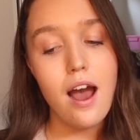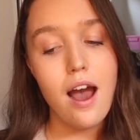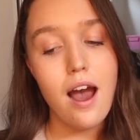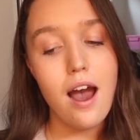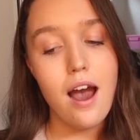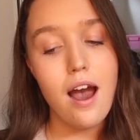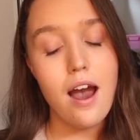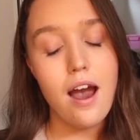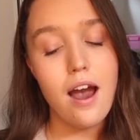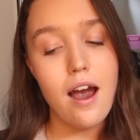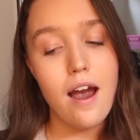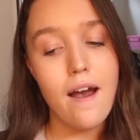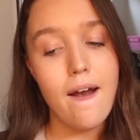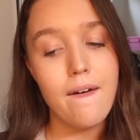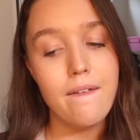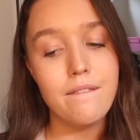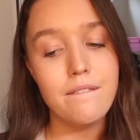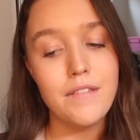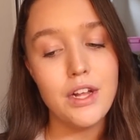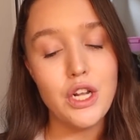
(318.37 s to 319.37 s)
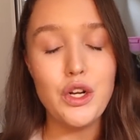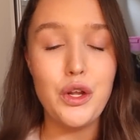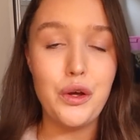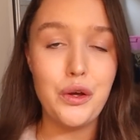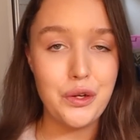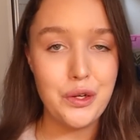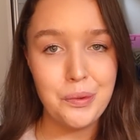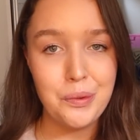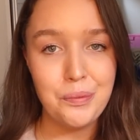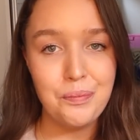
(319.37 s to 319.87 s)
Um,
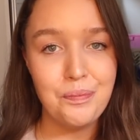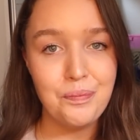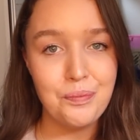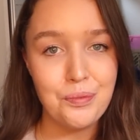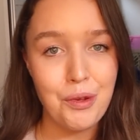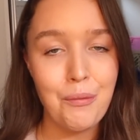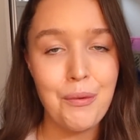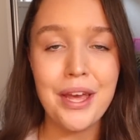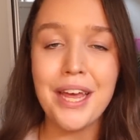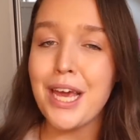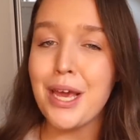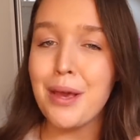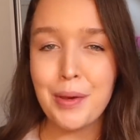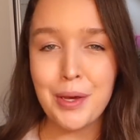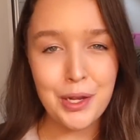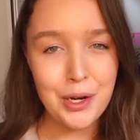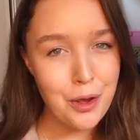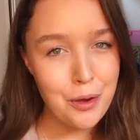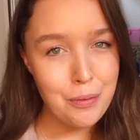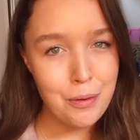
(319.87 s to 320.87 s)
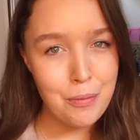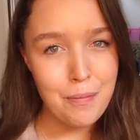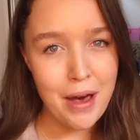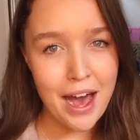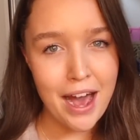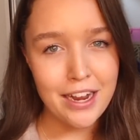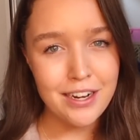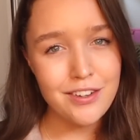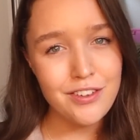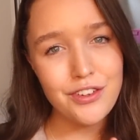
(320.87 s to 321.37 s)
look, we're keeping an open
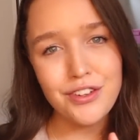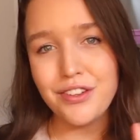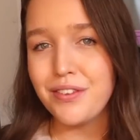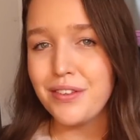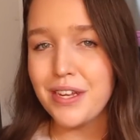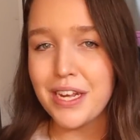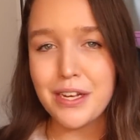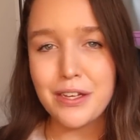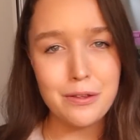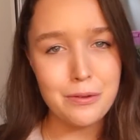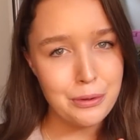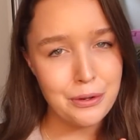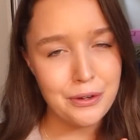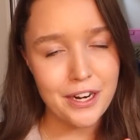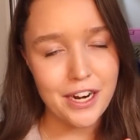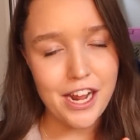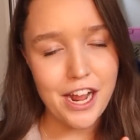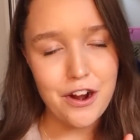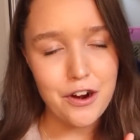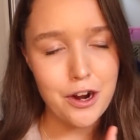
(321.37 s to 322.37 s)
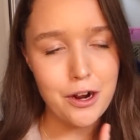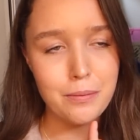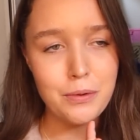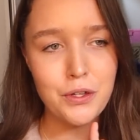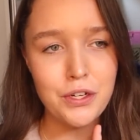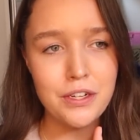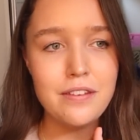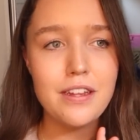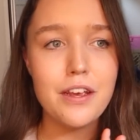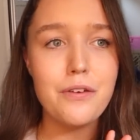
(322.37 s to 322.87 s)
mind, just exploring our
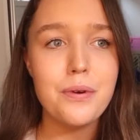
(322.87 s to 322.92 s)
options.